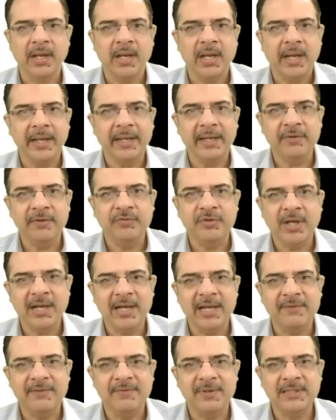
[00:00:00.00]
If the
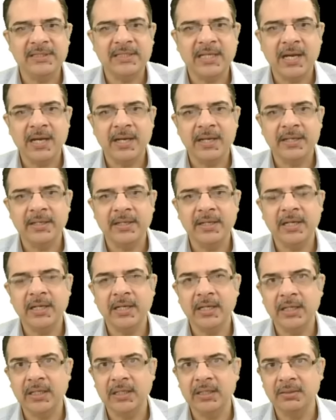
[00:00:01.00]
levels
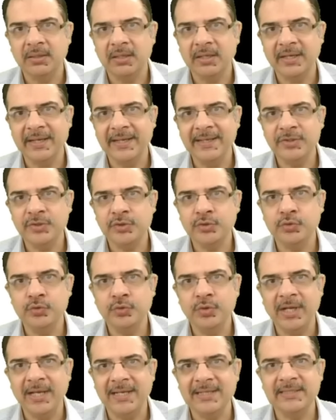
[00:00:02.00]
are raised to
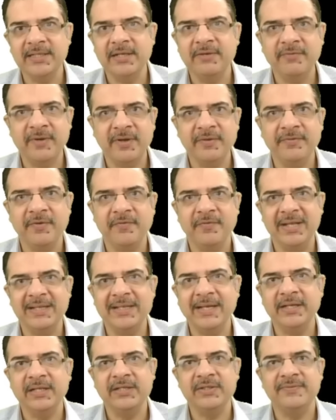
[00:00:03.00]
less than 150,
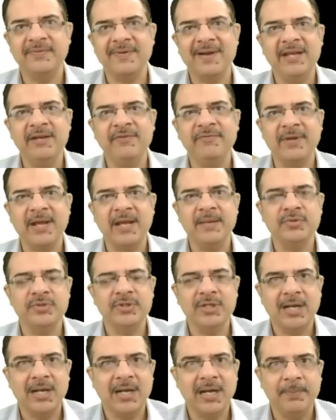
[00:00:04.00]
that is 5 times
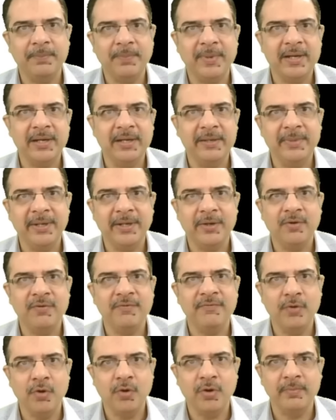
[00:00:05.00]
the upper limit
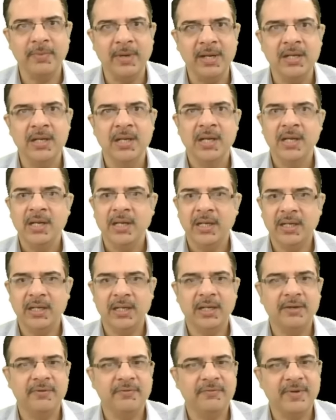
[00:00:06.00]
of normal,
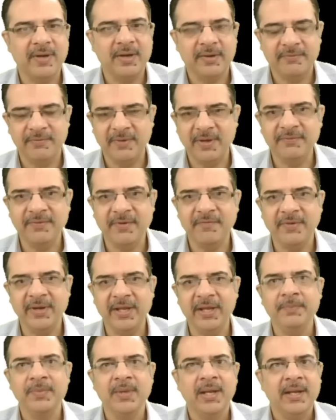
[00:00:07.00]

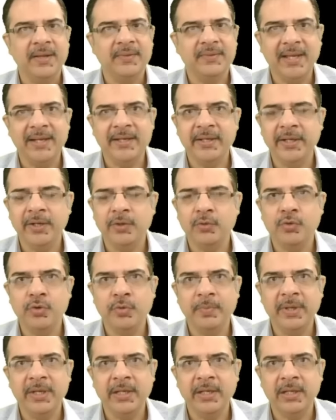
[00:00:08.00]
150, then it
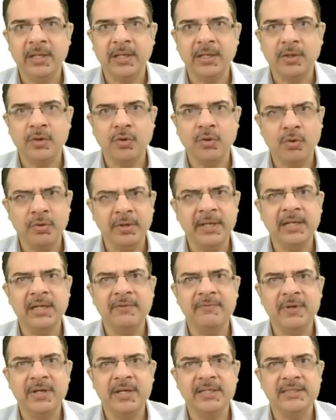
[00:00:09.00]
could be chronic
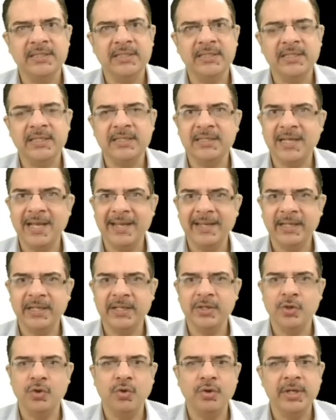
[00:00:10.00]
liver diseases like
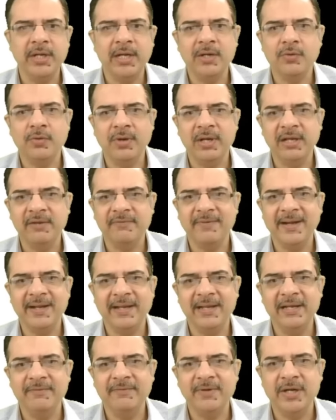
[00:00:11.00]
non-alcoholic
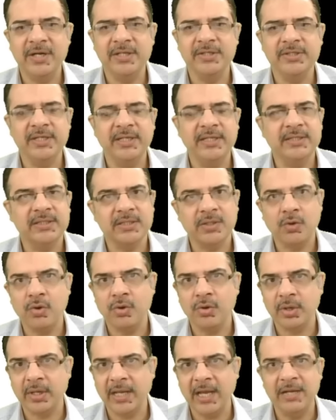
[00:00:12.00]
fatty liver disease,
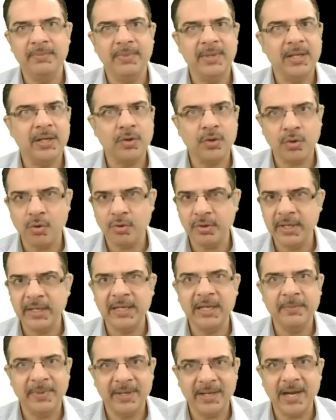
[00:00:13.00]
can be a chronic
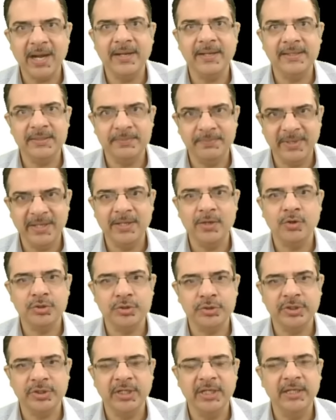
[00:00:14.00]
hepatitis B or
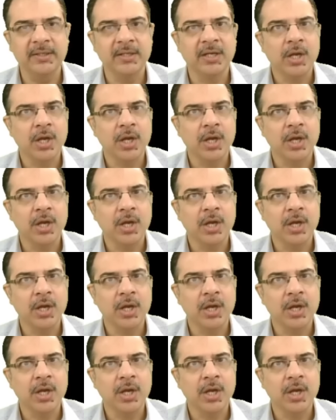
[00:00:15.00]
C,